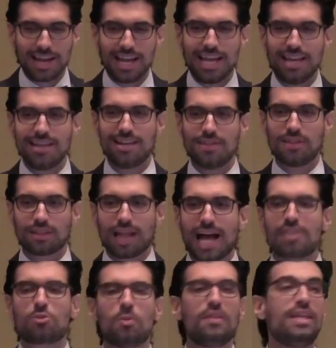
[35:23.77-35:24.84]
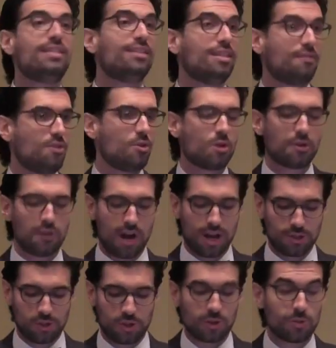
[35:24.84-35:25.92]
in the last one they did of the
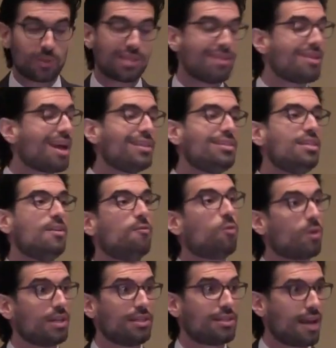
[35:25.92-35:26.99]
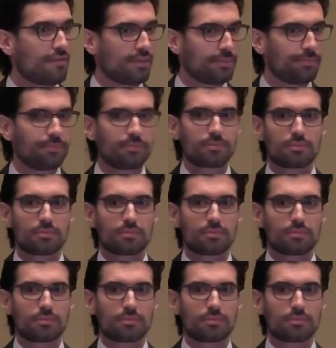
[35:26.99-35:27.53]
Orthodox Church was in 1947.